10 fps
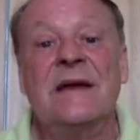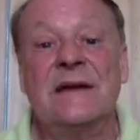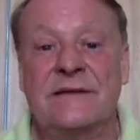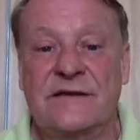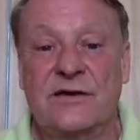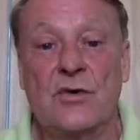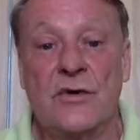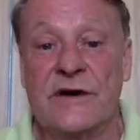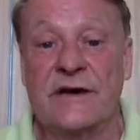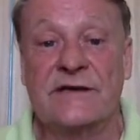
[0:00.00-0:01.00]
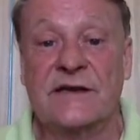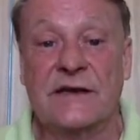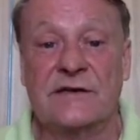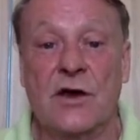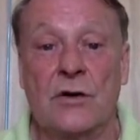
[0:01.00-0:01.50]
scoring
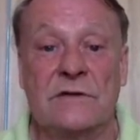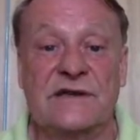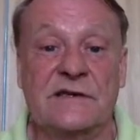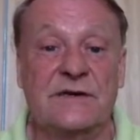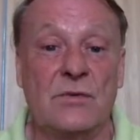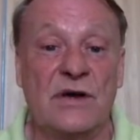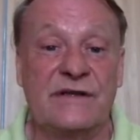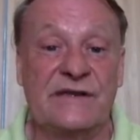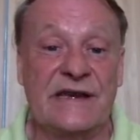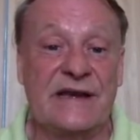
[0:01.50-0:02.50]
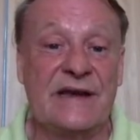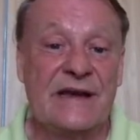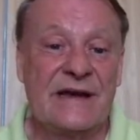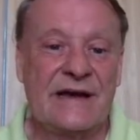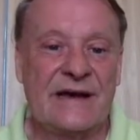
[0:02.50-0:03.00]
6 goals at Swansea.
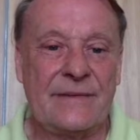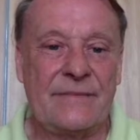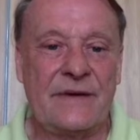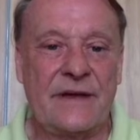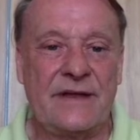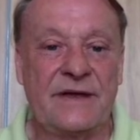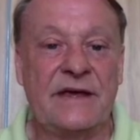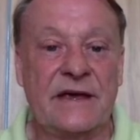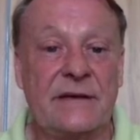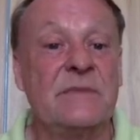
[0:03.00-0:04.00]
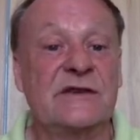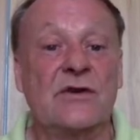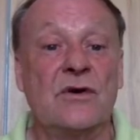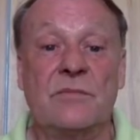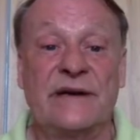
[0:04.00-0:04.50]
The game is
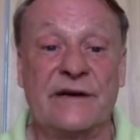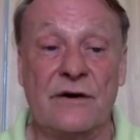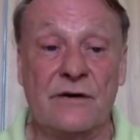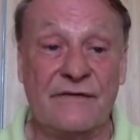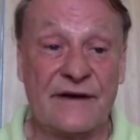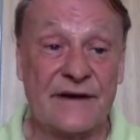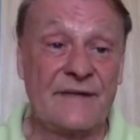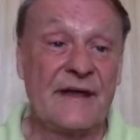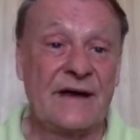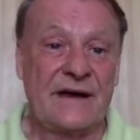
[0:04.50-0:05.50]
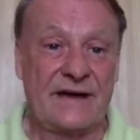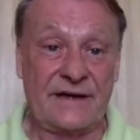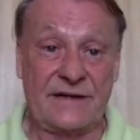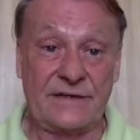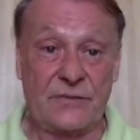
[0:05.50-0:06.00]
all but over.
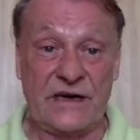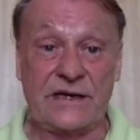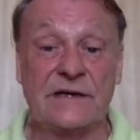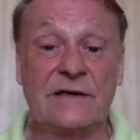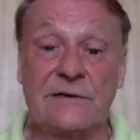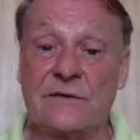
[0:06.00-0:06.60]
And we can look